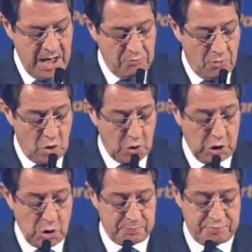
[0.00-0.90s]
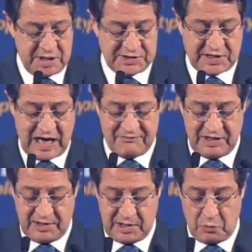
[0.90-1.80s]
More Europe means
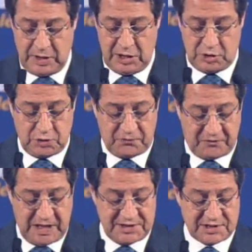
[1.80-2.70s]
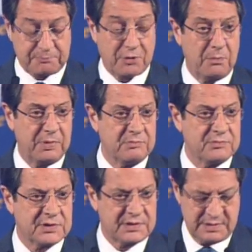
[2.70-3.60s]
having the will to face the
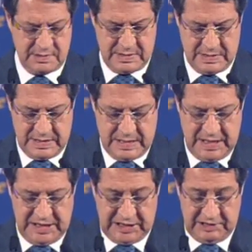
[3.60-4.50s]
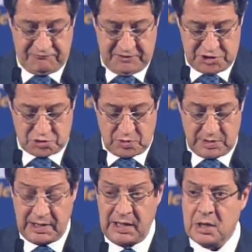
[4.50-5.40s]
problems in a
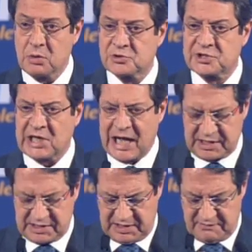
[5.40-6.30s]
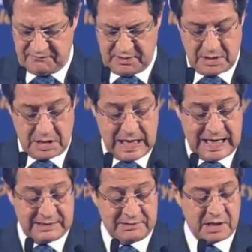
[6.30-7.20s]
visionary, constructive,
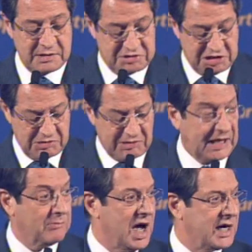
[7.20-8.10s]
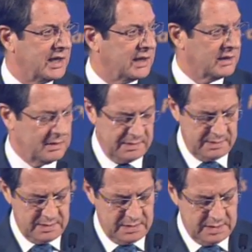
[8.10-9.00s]
and daring manner
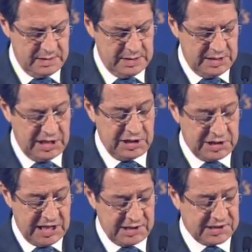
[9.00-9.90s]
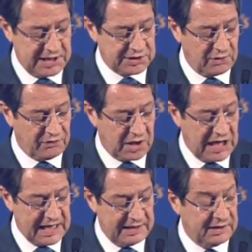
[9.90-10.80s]
in the interest of the
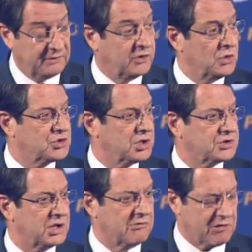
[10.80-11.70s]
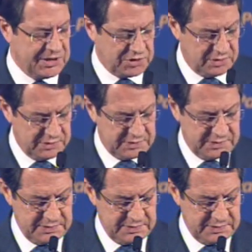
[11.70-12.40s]
current and future generations.